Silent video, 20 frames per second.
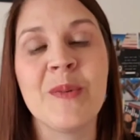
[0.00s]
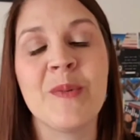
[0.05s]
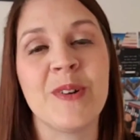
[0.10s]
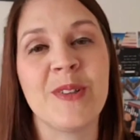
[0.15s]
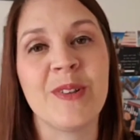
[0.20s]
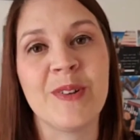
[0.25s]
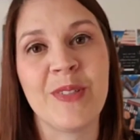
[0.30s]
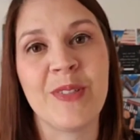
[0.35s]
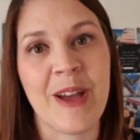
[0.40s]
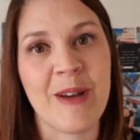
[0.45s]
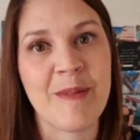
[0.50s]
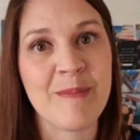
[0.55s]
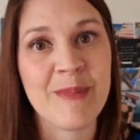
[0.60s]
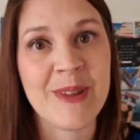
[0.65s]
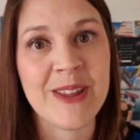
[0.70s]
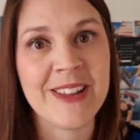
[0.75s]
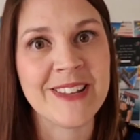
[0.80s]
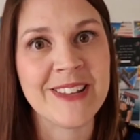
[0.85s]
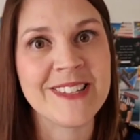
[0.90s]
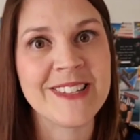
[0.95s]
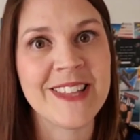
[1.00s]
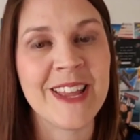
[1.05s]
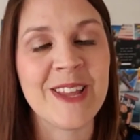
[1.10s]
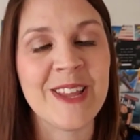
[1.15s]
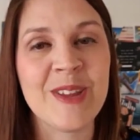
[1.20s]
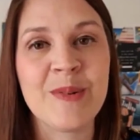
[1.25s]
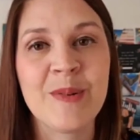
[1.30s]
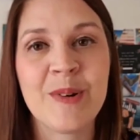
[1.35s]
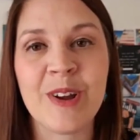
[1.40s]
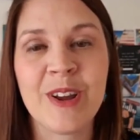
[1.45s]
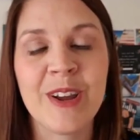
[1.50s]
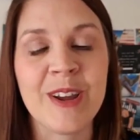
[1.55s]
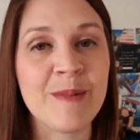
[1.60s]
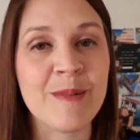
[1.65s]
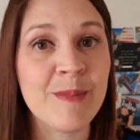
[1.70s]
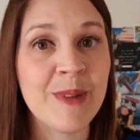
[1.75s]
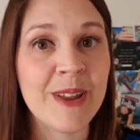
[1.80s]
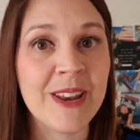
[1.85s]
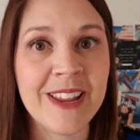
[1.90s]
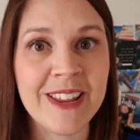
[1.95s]
whether that means that you are
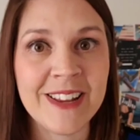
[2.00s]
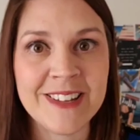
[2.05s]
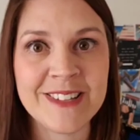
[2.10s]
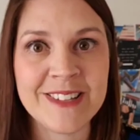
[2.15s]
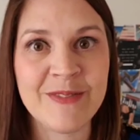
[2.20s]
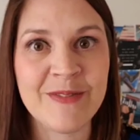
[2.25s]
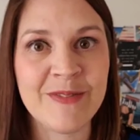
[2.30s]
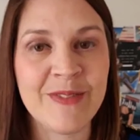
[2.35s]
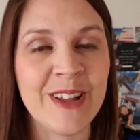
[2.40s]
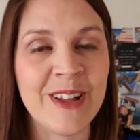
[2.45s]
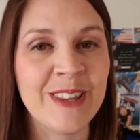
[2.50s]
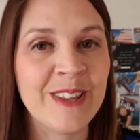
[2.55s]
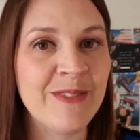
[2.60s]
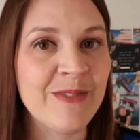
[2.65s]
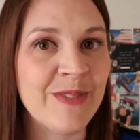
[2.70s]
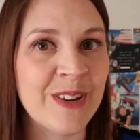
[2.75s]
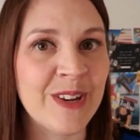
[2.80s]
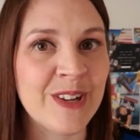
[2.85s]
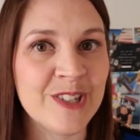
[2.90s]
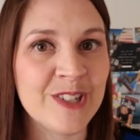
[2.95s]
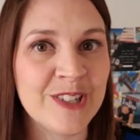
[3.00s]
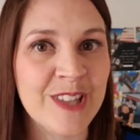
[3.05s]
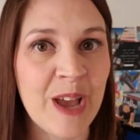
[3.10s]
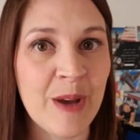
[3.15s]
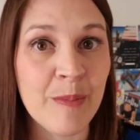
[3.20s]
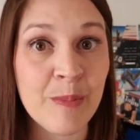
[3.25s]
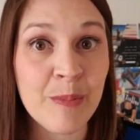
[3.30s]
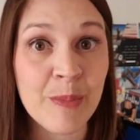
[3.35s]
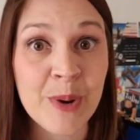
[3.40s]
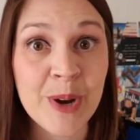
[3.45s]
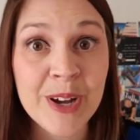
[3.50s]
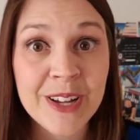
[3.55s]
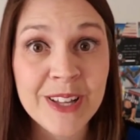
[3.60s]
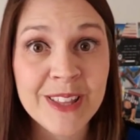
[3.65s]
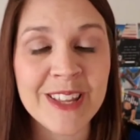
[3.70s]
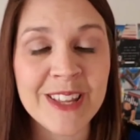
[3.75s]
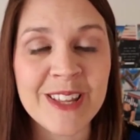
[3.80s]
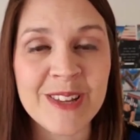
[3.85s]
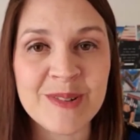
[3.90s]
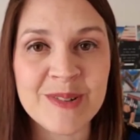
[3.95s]
committing to finally finish that book
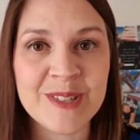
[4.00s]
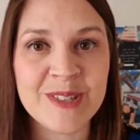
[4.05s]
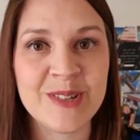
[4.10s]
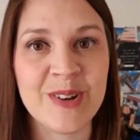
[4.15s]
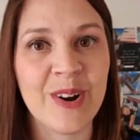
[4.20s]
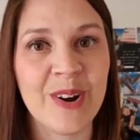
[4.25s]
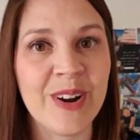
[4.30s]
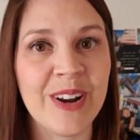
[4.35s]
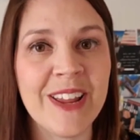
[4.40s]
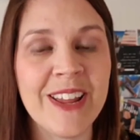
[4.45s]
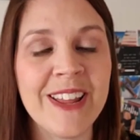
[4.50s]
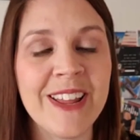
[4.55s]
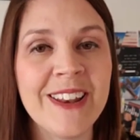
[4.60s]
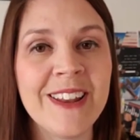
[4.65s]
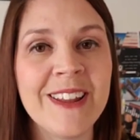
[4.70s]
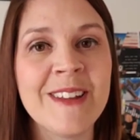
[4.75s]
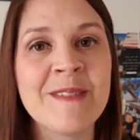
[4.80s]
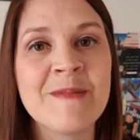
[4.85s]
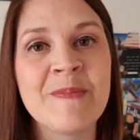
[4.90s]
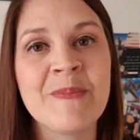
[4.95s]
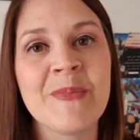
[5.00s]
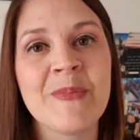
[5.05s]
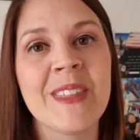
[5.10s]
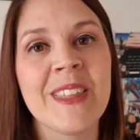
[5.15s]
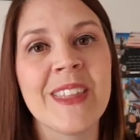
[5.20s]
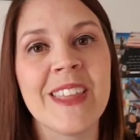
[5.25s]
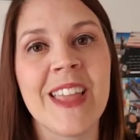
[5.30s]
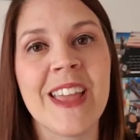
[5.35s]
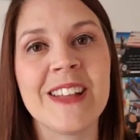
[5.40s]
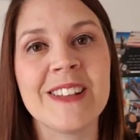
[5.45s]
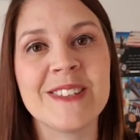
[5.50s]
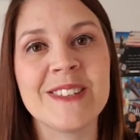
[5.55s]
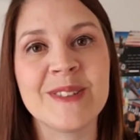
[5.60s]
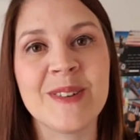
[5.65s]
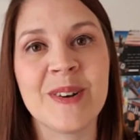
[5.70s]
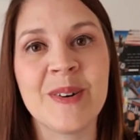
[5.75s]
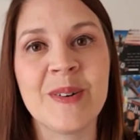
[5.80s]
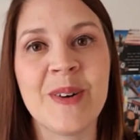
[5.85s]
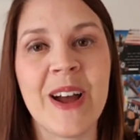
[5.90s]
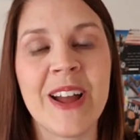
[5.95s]
that you started. And
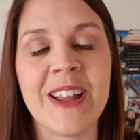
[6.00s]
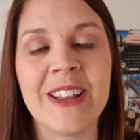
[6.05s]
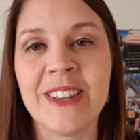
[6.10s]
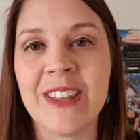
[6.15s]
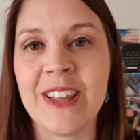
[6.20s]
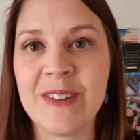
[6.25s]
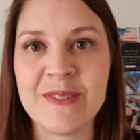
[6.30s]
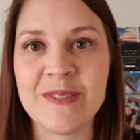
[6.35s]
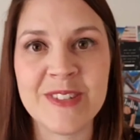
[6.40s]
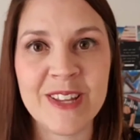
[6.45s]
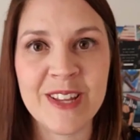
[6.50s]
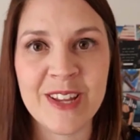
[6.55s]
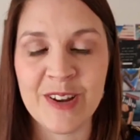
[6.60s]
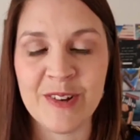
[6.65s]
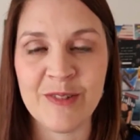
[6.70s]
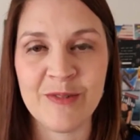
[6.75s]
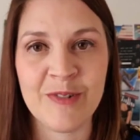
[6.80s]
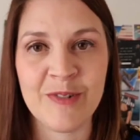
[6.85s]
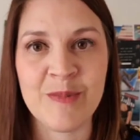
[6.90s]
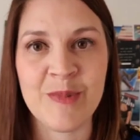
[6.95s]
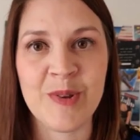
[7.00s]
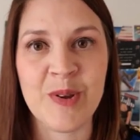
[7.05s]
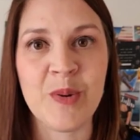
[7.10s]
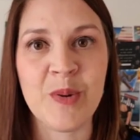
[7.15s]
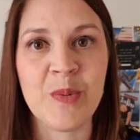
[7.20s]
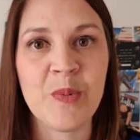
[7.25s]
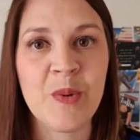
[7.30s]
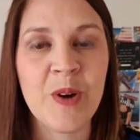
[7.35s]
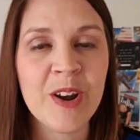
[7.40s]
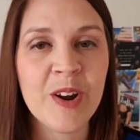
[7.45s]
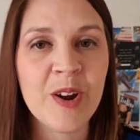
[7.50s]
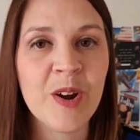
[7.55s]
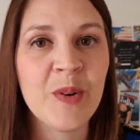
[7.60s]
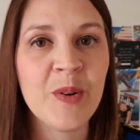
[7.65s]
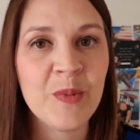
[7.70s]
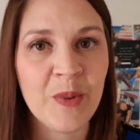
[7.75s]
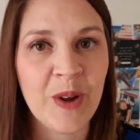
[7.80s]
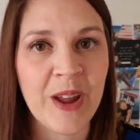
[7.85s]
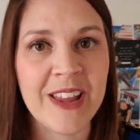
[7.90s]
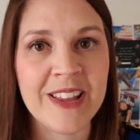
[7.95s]
so I'd love to hear from you. What
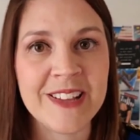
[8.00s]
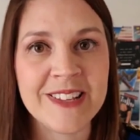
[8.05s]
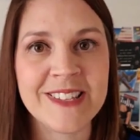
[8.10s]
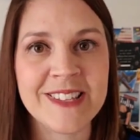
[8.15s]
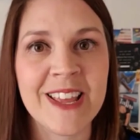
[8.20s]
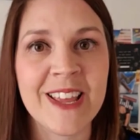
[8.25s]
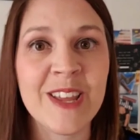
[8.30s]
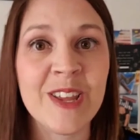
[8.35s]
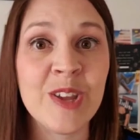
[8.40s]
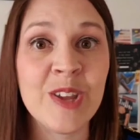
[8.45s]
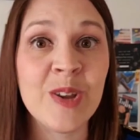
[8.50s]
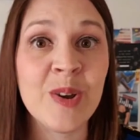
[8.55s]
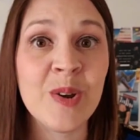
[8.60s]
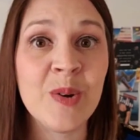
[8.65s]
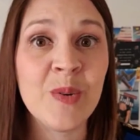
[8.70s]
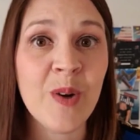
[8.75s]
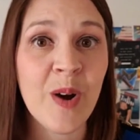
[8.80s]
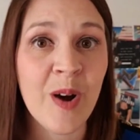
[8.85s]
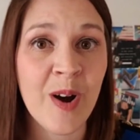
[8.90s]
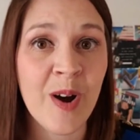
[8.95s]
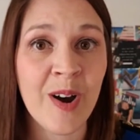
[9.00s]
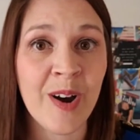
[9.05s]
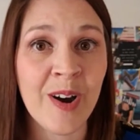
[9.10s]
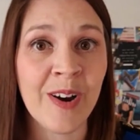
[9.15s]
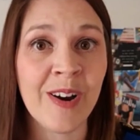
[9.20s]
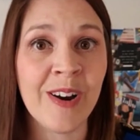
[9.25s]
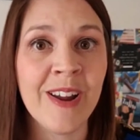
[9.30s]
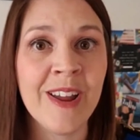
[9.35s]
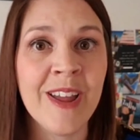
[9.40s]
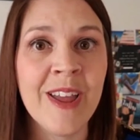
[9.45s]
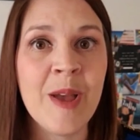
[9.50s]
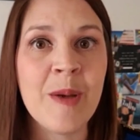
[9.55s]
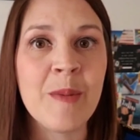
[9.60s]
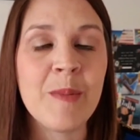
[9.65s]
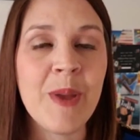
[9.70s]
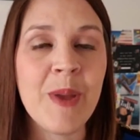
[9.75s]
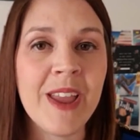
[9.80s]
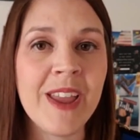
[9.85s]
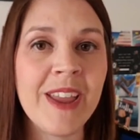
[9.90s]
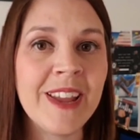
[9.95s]
are ways that you are
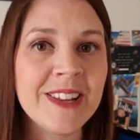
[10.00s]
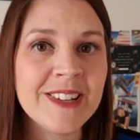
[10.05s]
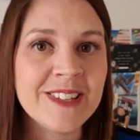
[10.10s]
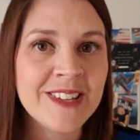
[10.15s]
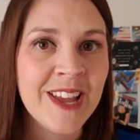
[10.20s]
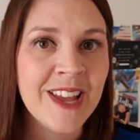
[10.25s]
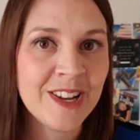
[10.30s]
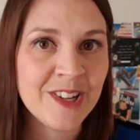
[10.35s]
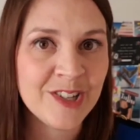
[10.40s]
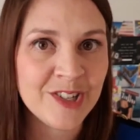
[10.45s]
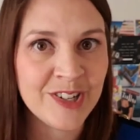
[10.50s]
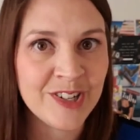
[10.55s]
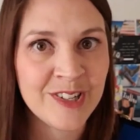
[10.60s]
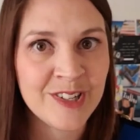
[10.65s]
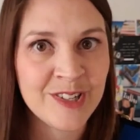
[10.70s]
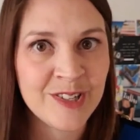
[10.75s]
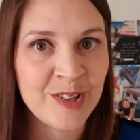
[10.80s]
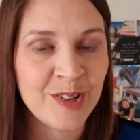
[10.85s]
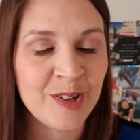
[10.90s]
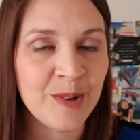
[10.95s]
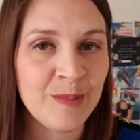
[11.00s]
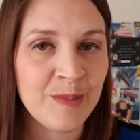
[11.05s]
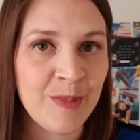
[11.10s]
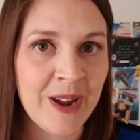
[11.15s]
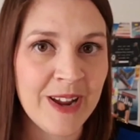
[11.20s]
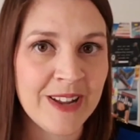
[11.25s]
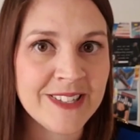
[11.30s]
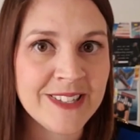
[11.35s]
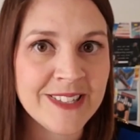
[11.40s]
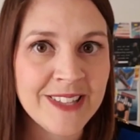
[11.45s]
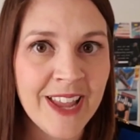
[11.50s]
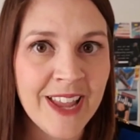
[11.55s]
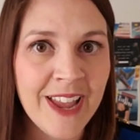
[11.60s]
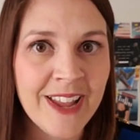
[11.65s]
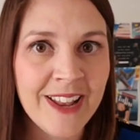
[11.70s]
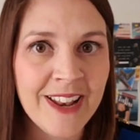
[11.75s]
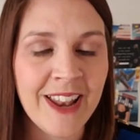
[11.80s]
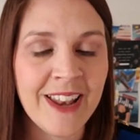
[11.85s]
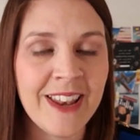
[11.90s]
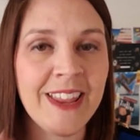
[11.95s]
paying attention to your
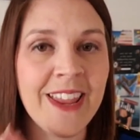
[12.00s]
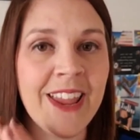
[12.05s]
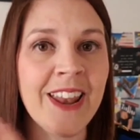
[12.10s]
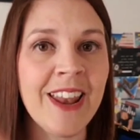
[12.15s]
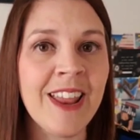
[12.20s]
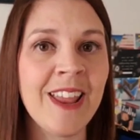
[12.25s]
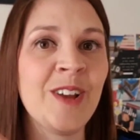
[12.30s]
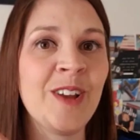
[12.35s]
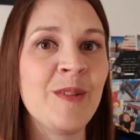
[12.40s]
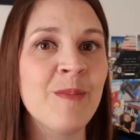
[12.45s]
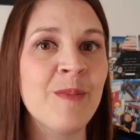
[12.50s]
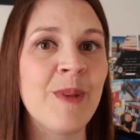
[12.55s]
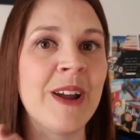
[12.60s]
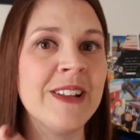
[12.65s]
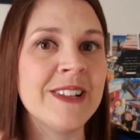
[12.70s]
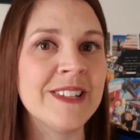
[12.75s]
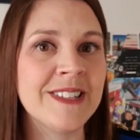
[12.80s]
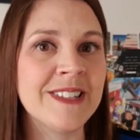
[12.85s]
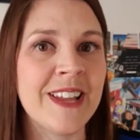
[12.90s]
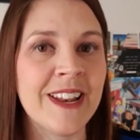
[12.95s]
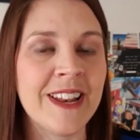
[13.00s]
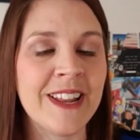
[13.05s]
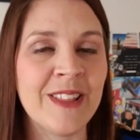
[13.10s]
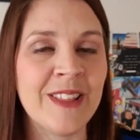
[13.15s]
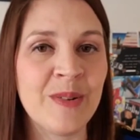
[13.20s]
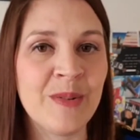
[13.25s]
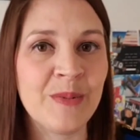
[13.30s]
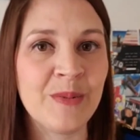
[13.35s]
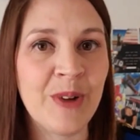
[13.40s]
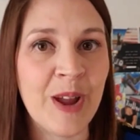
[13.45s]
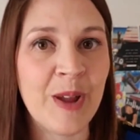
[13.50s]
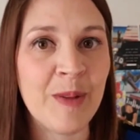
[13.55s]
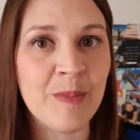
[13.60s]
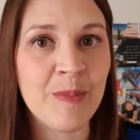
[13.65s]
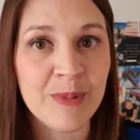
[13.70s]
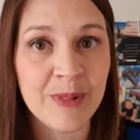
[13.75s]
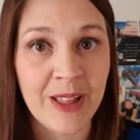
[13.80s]
mindset and getting your mindset in the right